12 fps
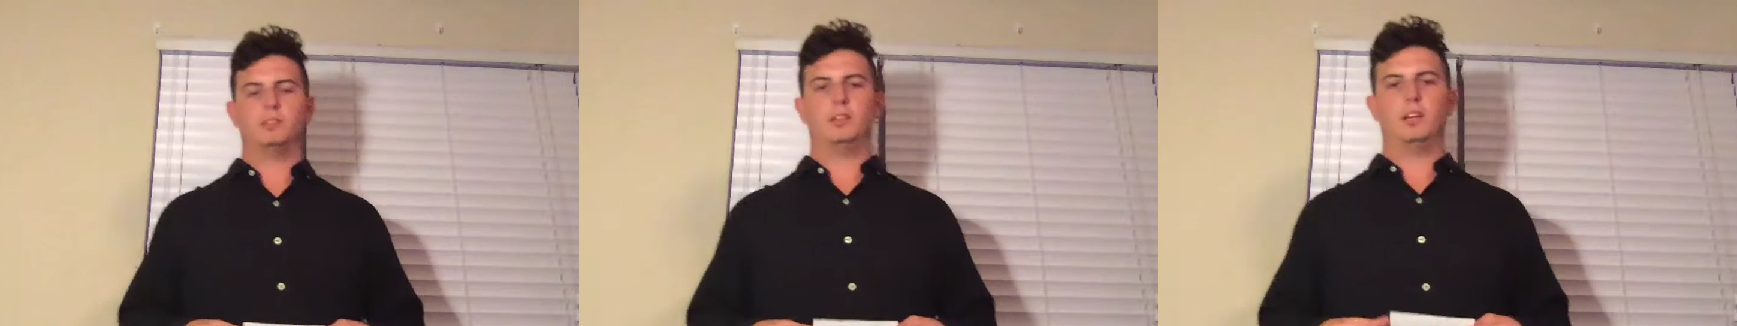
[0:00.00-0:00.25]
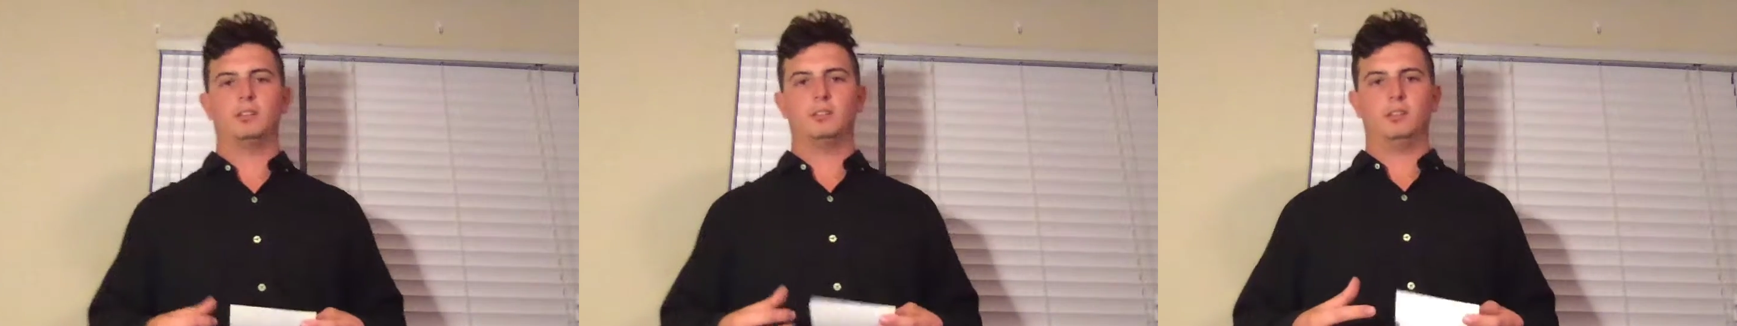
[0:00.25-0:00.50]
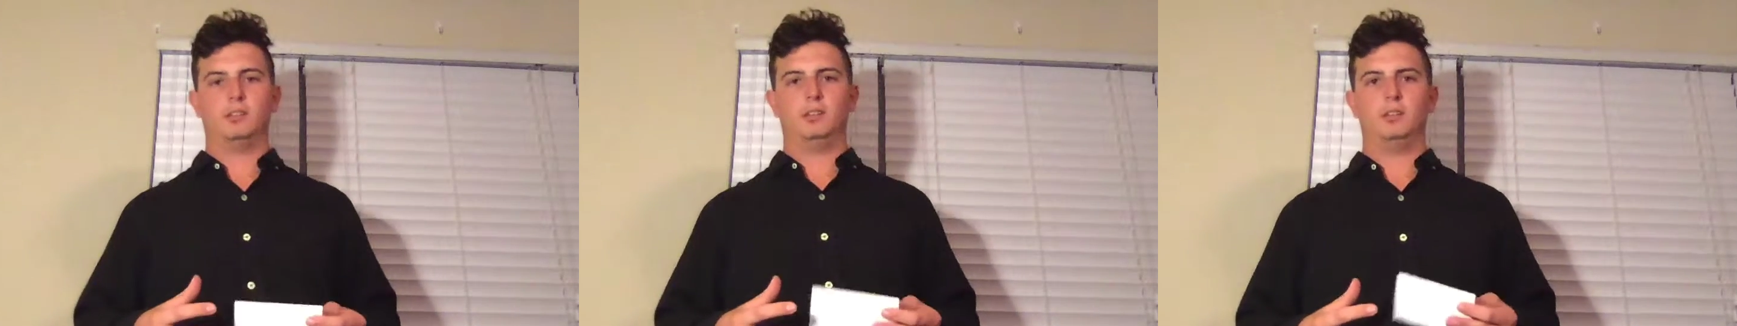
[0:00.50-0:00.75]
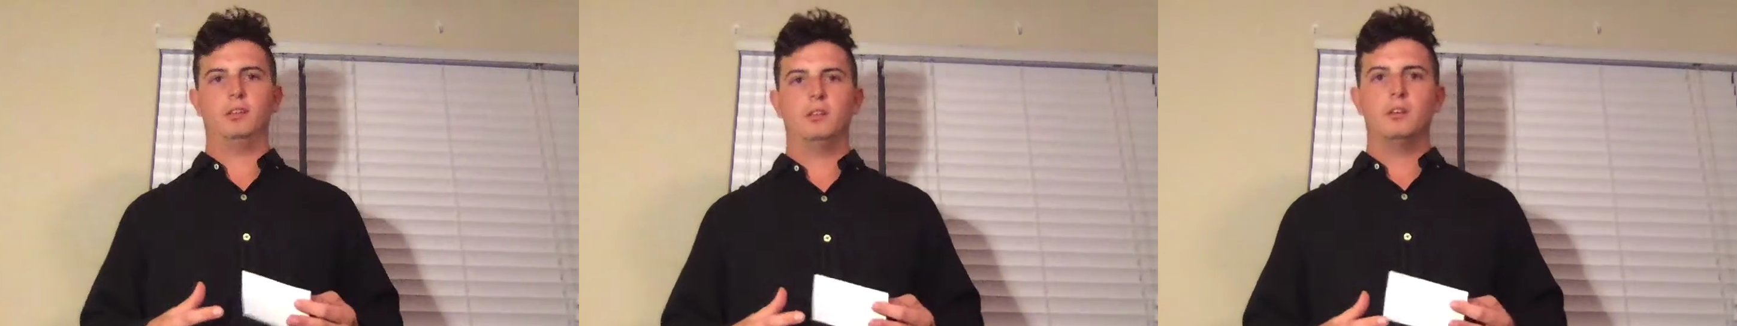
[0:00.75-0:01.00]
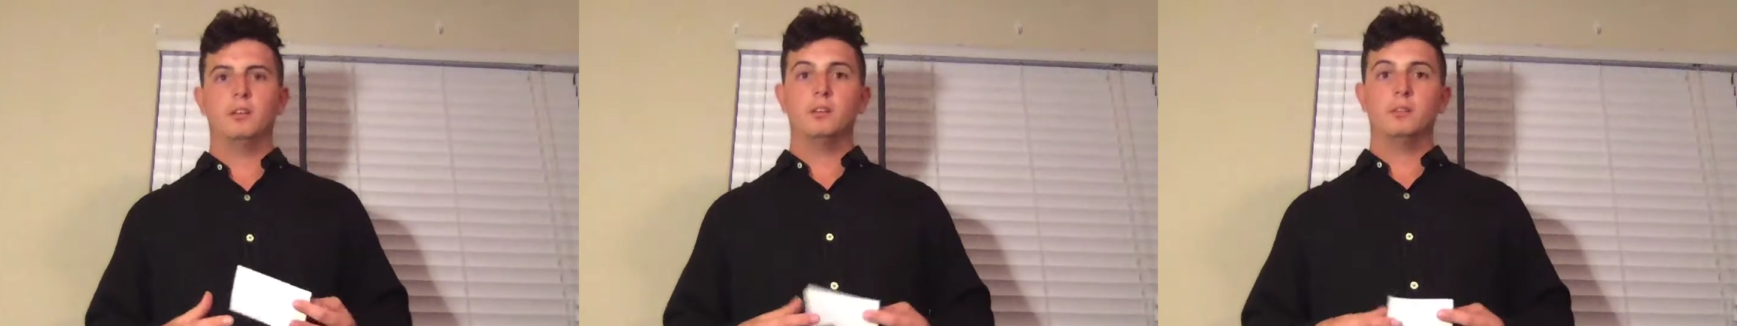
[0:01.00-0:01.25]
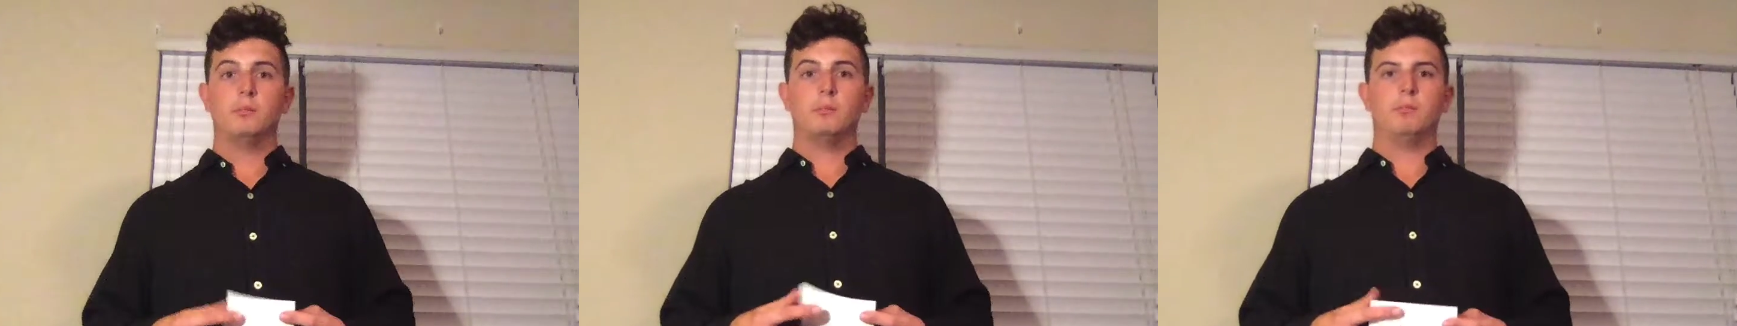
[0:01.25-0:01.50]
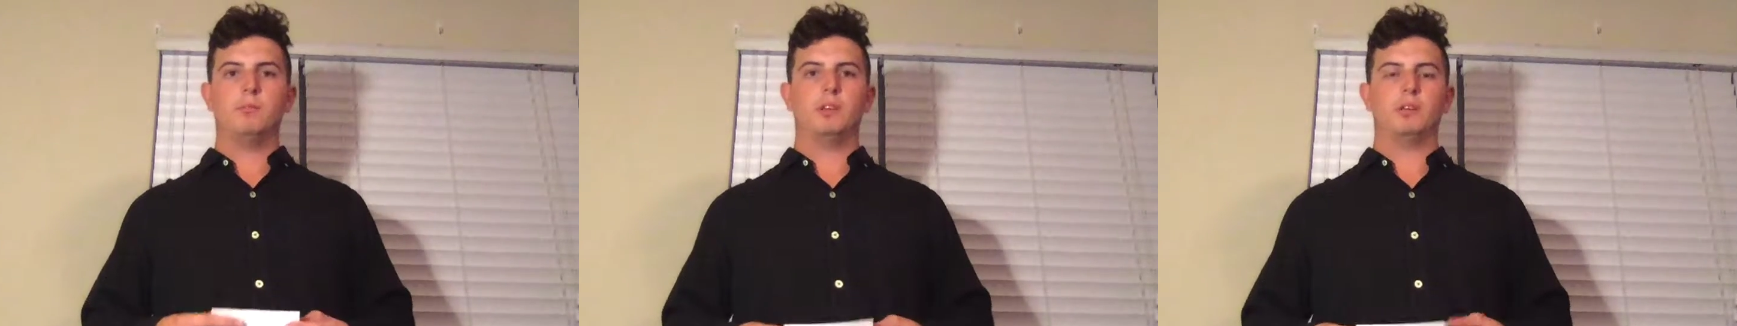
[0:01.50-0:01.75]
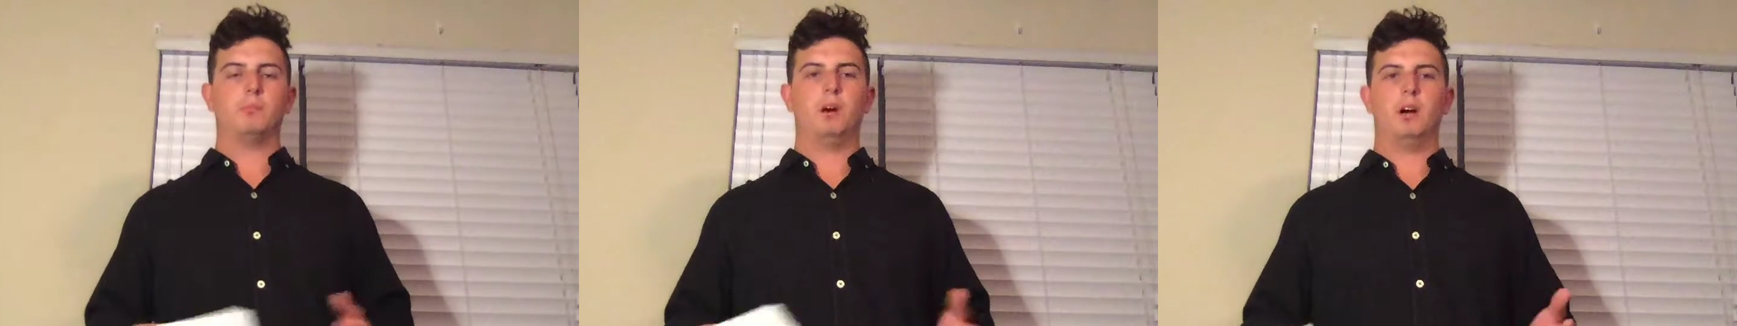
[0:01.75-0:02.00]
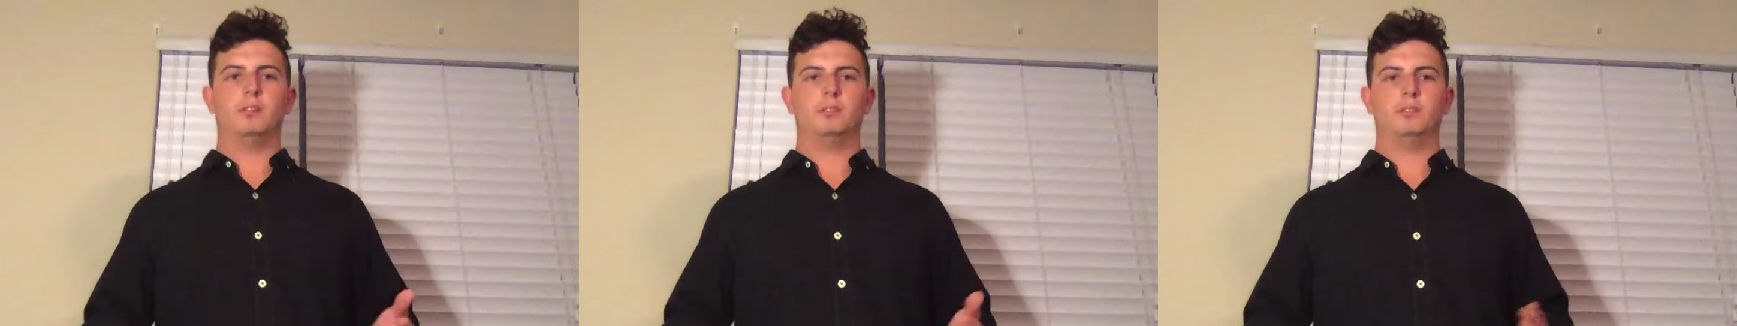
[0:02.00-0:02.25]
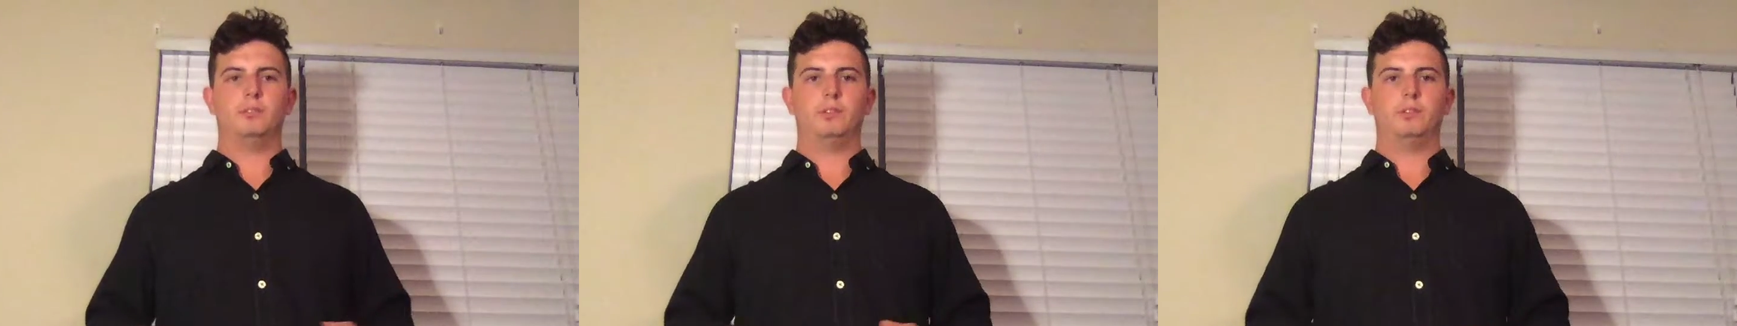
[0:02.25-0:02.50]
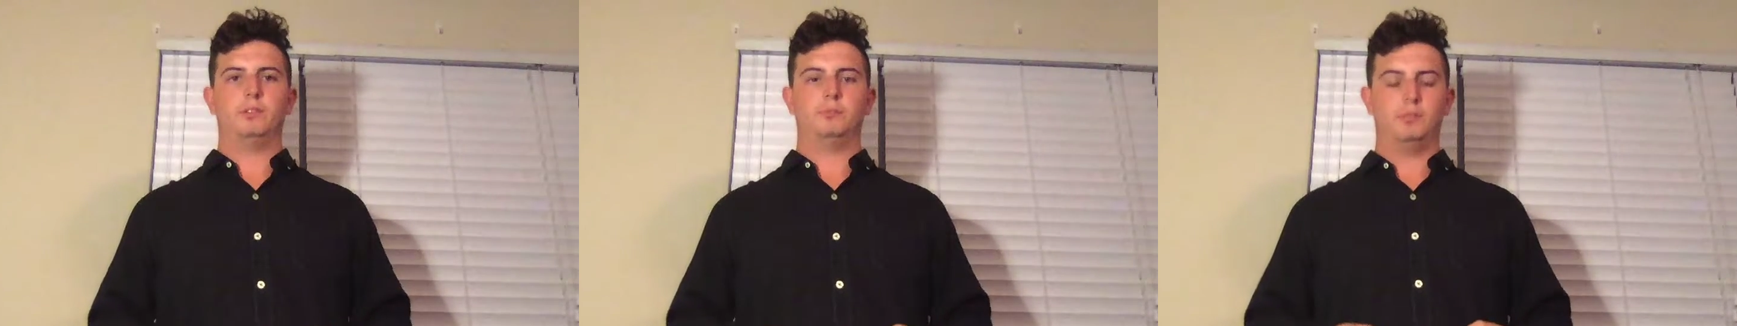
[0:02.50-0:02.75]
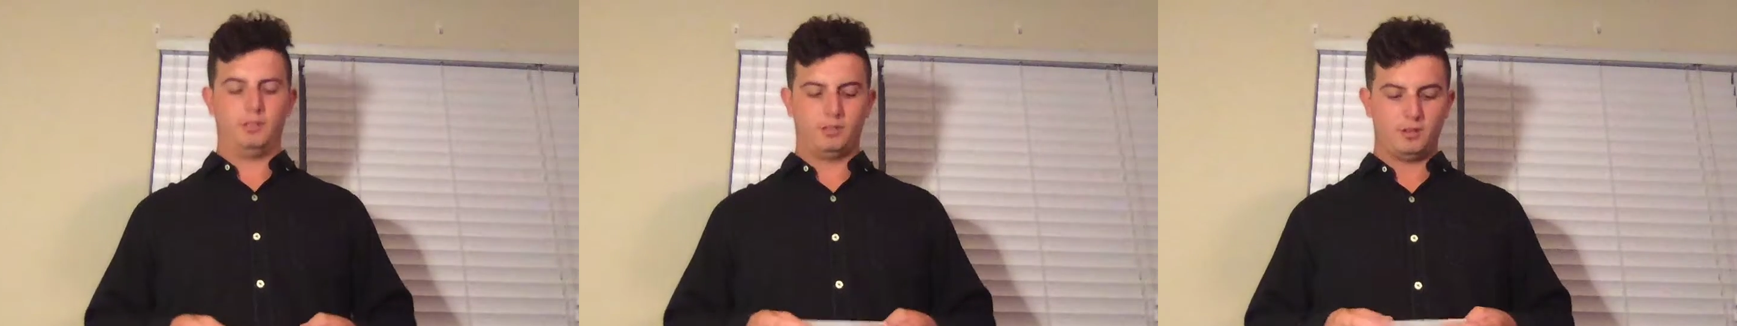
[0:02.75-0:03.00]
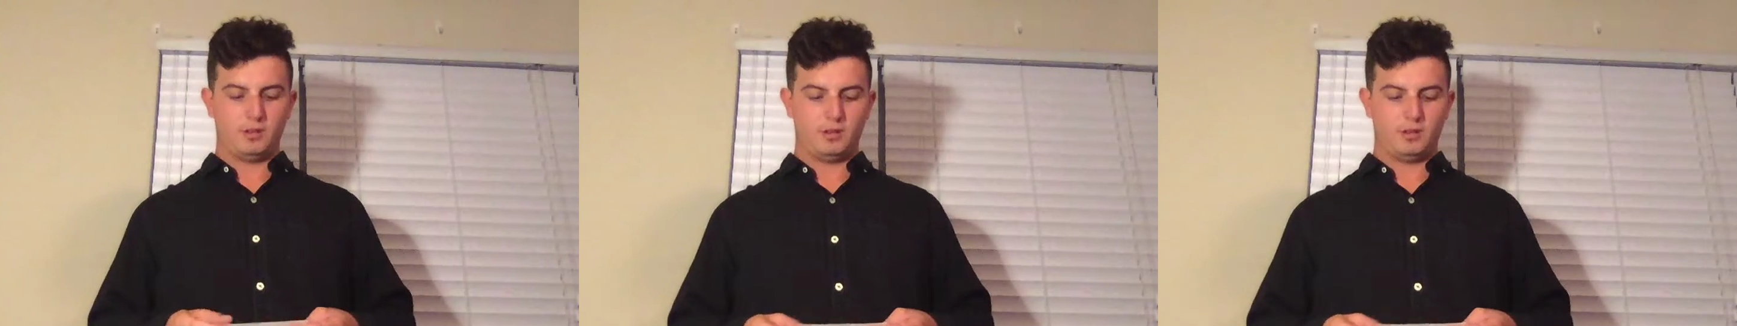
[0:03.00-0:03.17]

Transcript: connecting and being positive in your speech.